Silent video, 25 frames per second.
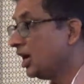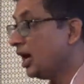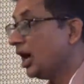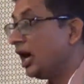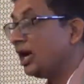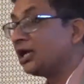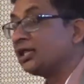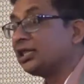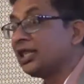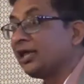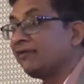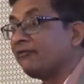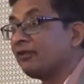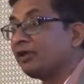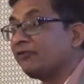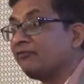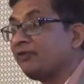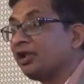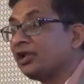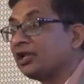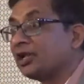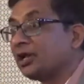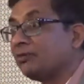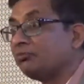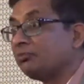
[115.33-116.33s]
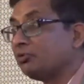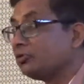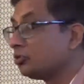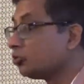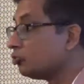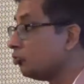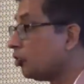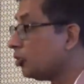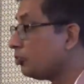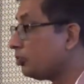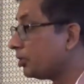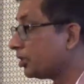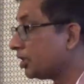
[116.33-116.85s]
and they were welcomed with
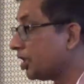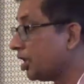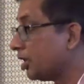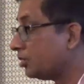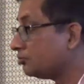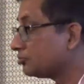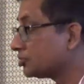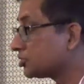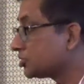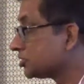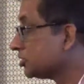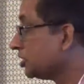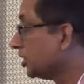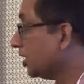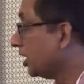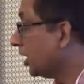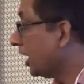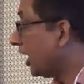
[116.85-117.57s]
open arms,